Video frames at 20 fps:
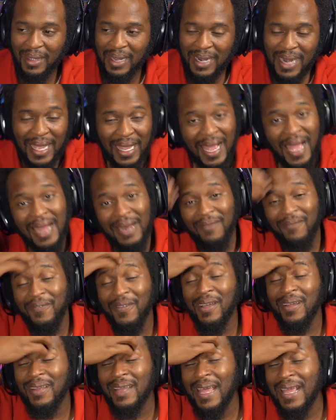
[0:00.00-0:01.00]
And I kind of
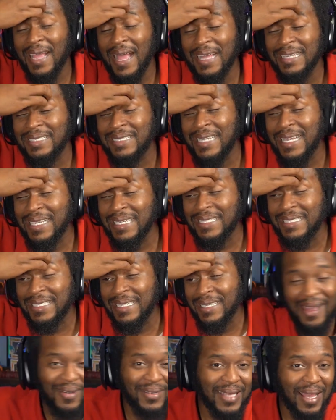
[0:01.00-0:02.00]
felt like I jinxed
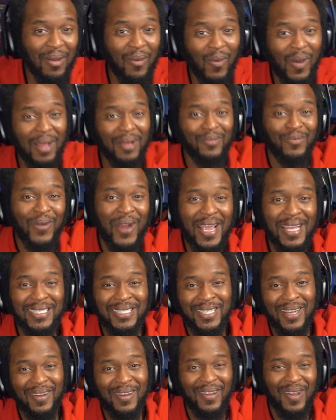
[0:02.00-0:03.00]
it. I was like, what red
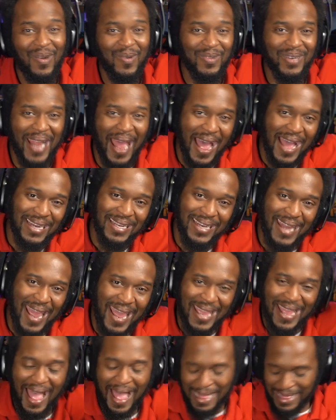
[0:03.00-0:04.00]
shirt gonna die
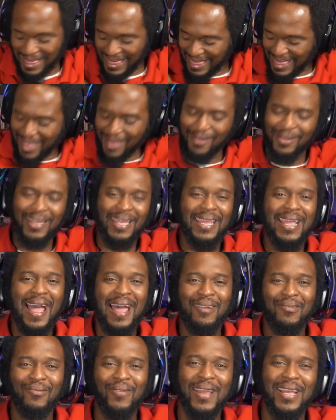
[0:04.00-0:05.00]
today? I literally
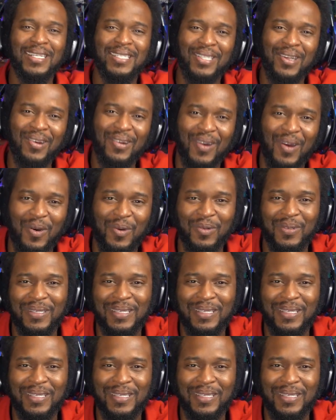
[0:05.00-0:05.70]
got a red shirt on